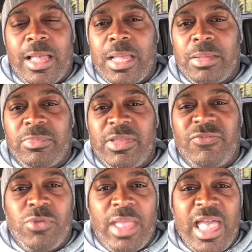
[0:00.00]
If you
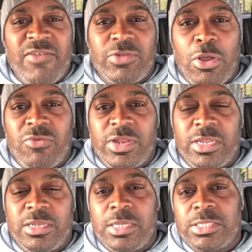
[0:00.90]
haven't already
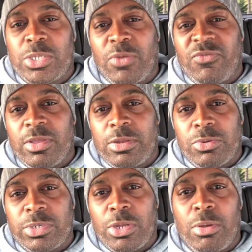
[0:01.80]
done so, if you don't
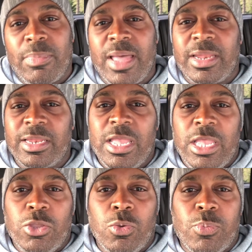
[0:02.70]
know about it,
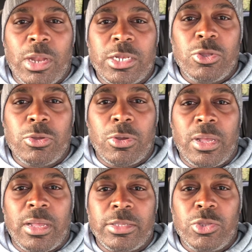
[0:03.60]
you'll
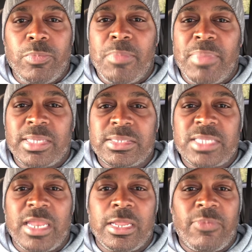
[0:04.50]
be best
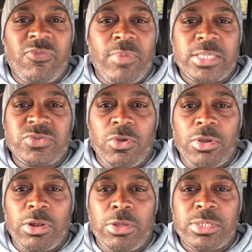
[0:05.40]
signing up for my Stronger
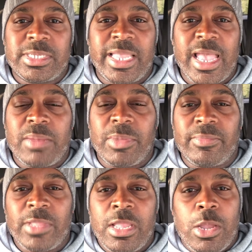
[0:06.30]
Lawns Academy,
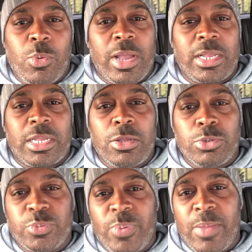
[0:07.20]
where I coach
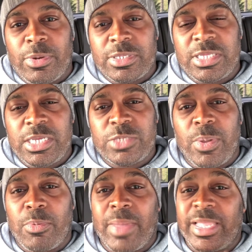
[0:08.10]
people and teach people
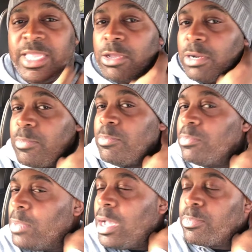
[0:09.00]
my yearly
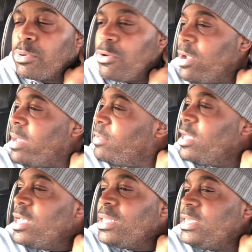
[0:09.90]
program,
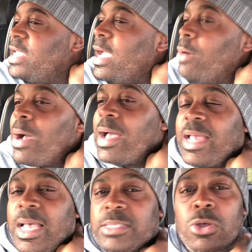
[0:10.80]
DIY
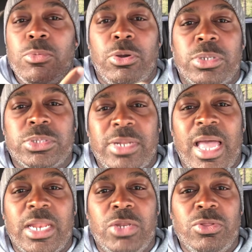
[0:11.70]
guys, homeowners, on how to
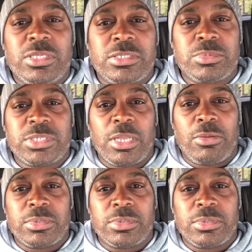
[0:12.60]
do this themselves.